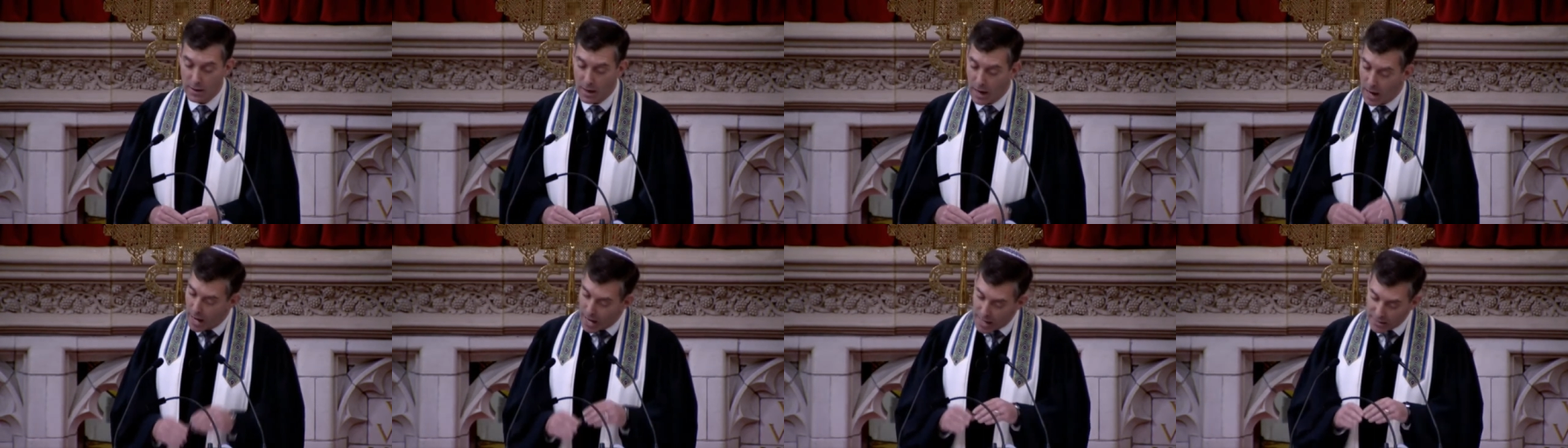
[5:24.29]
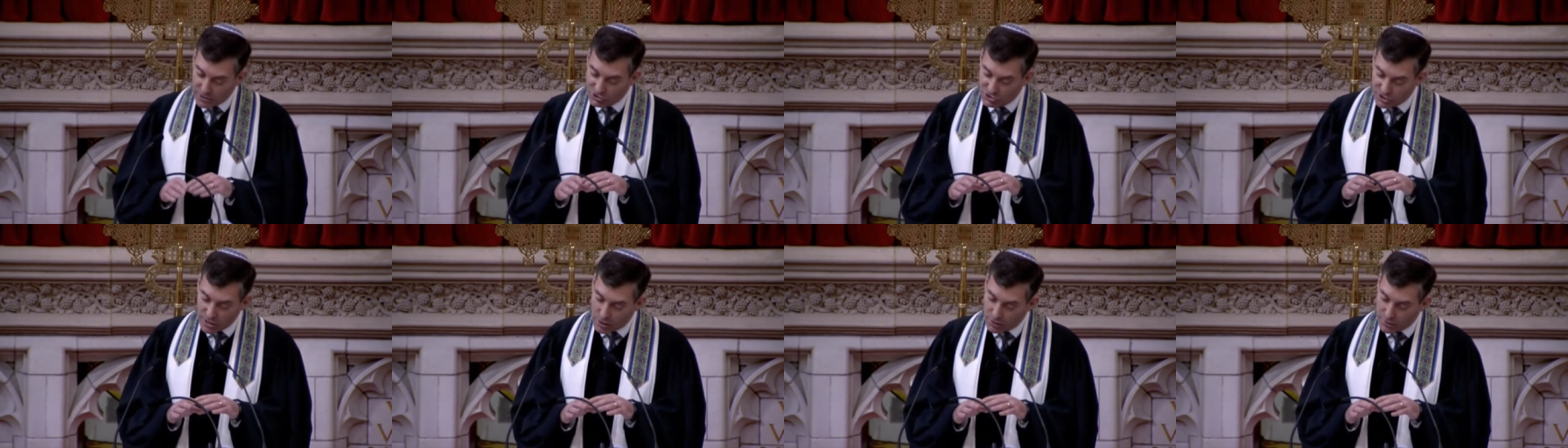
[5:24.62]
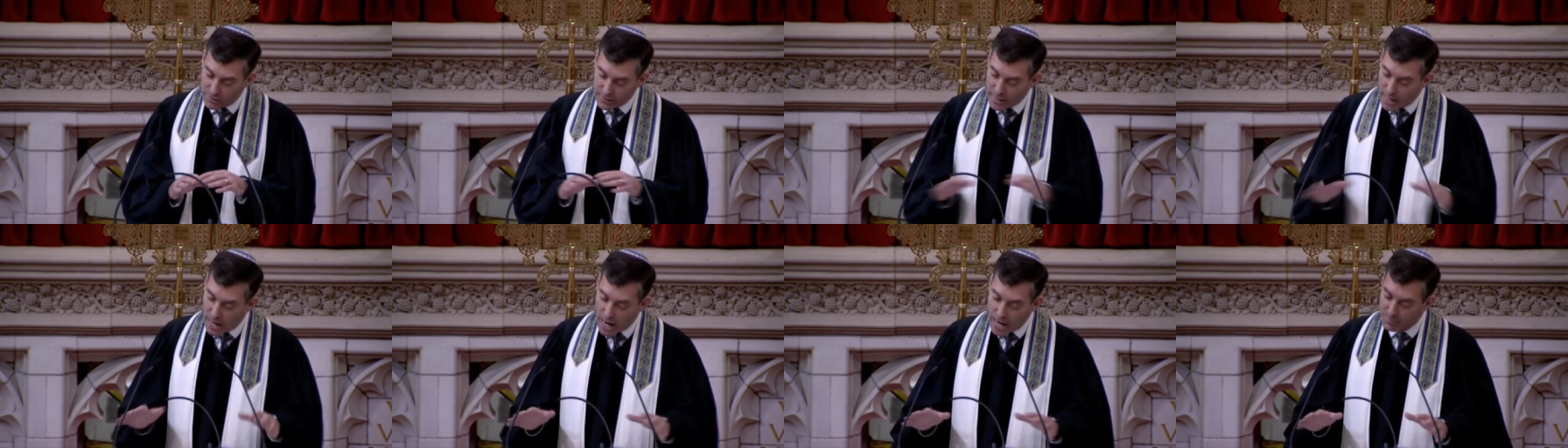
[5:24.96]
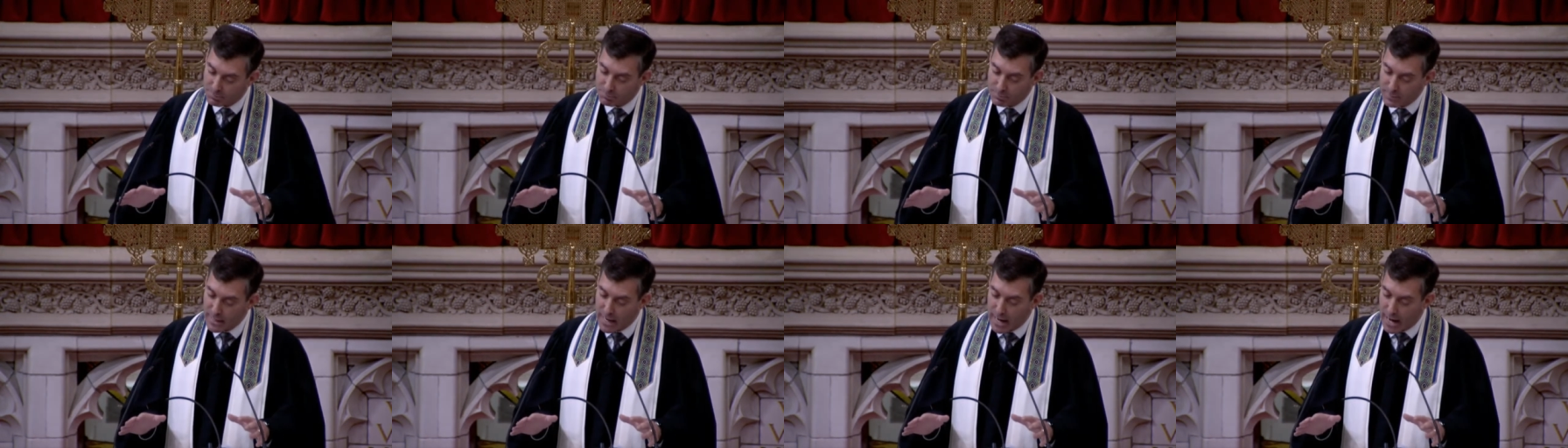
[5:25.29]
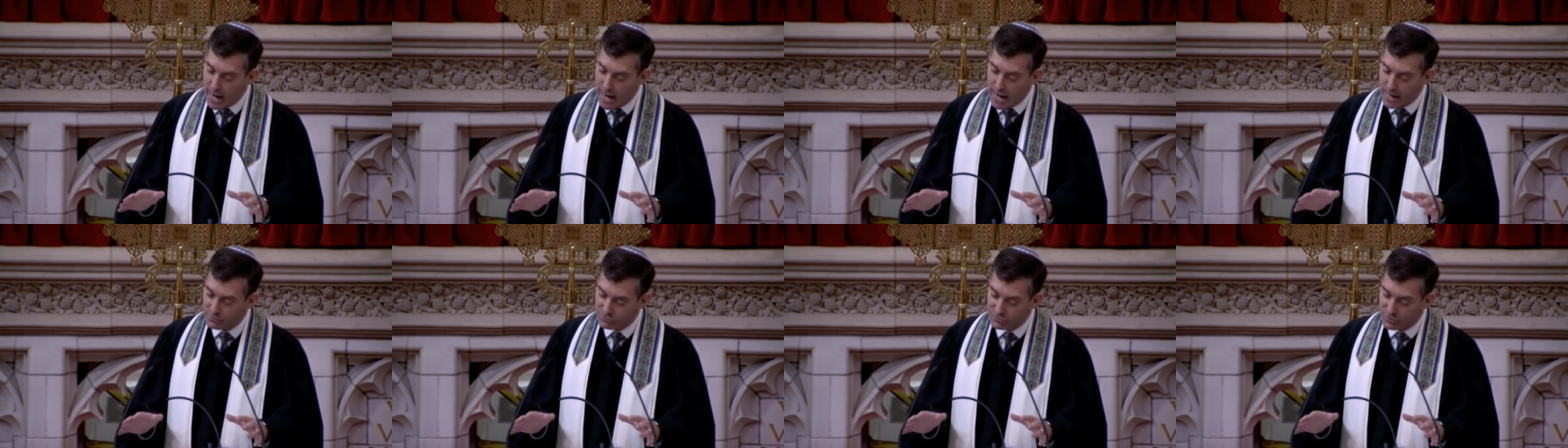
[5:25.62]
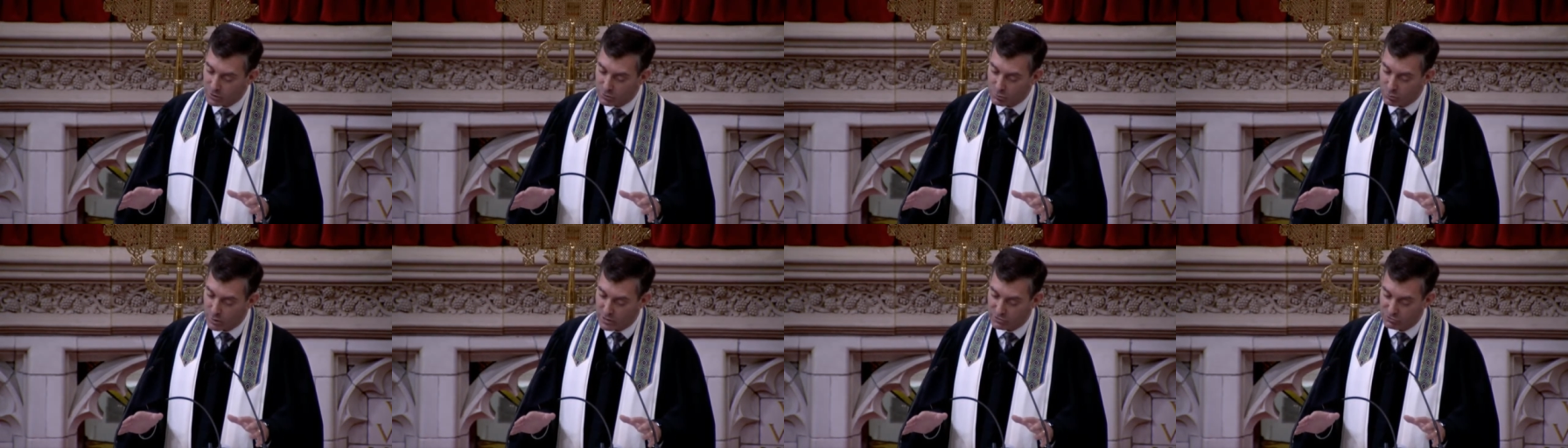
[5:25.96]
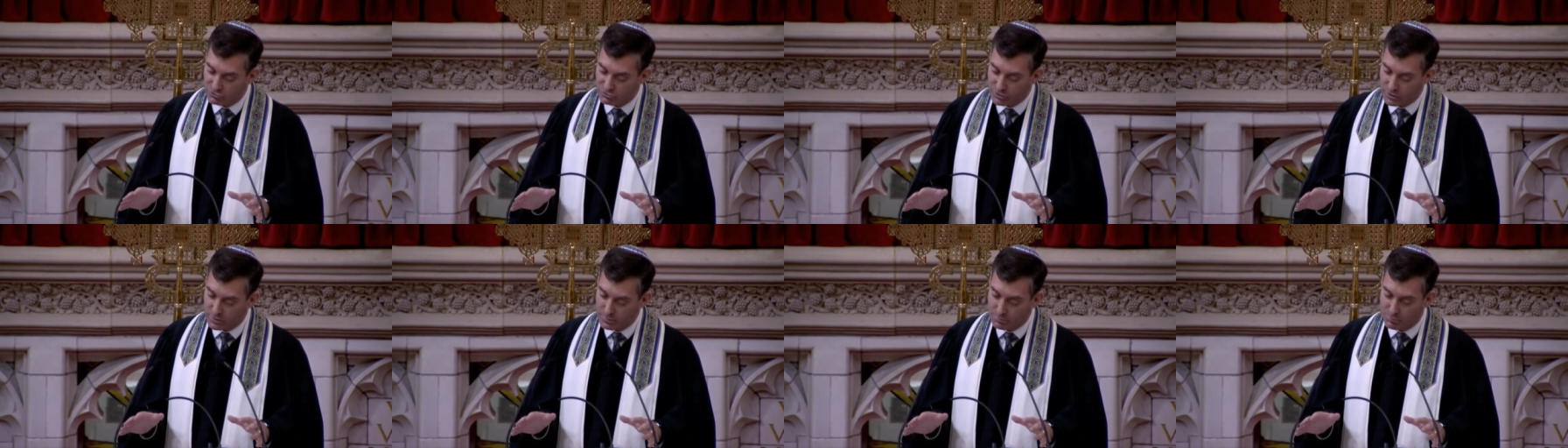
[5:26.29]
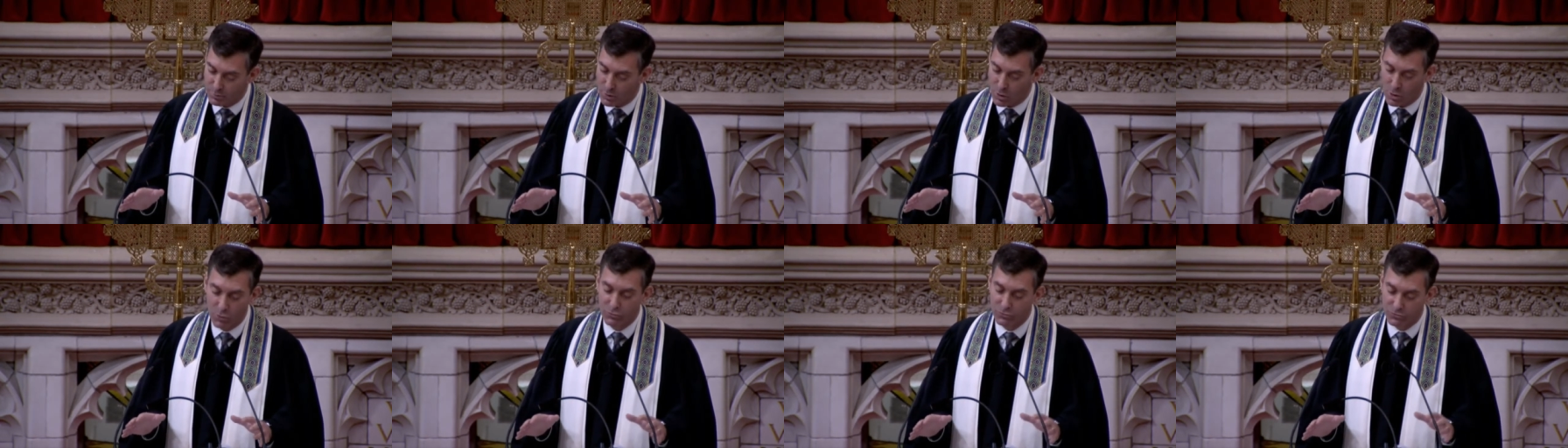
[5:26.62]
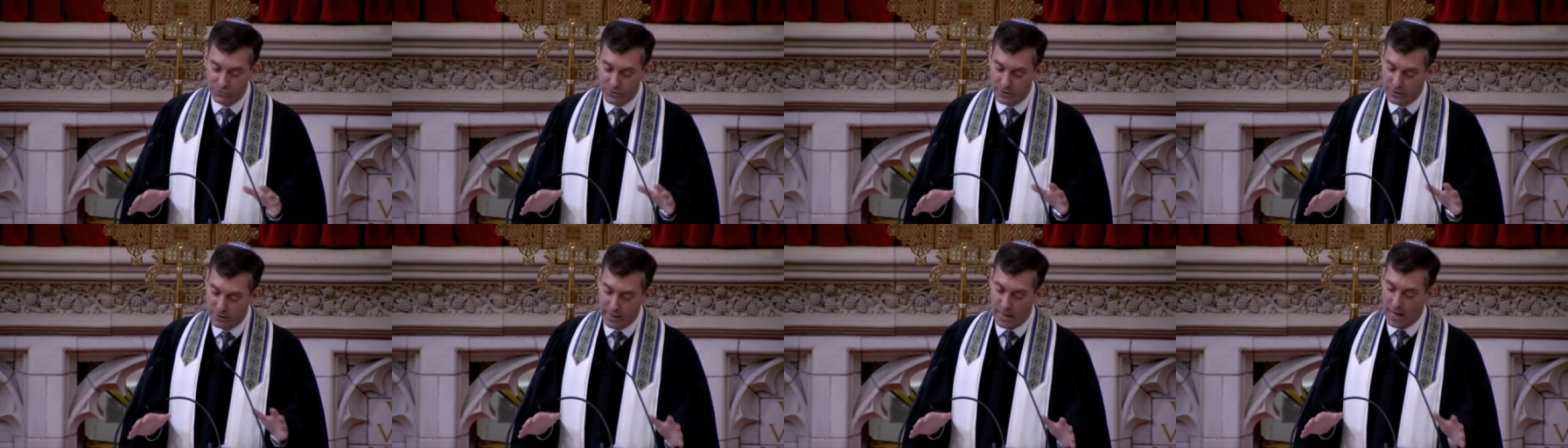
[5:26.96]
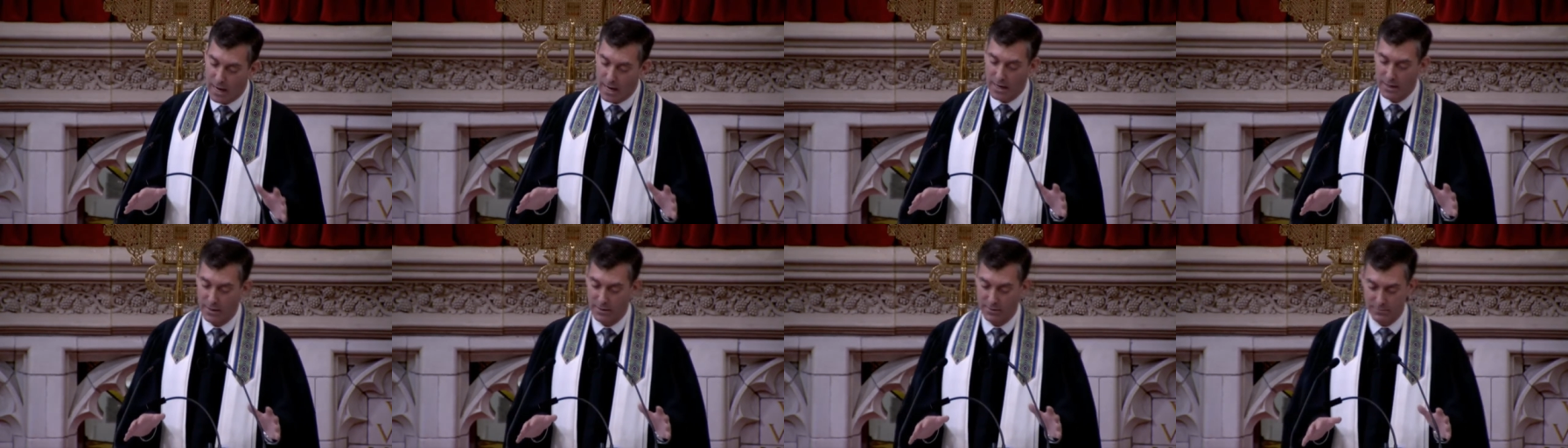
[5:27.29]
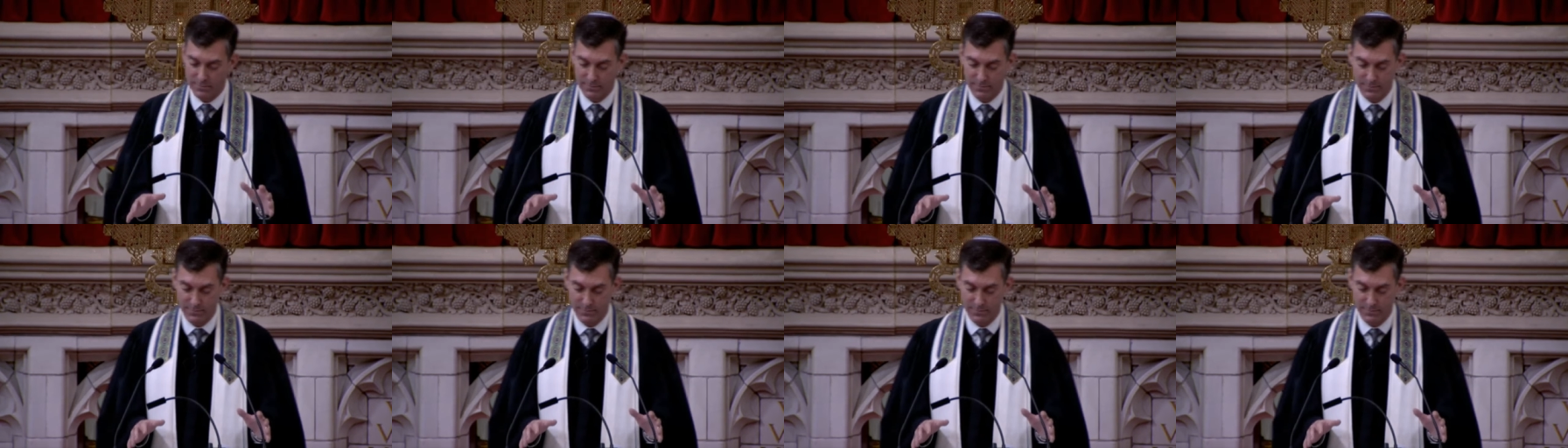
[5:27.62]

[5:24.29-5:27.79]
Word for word: I shall not be asked the question posed to Cain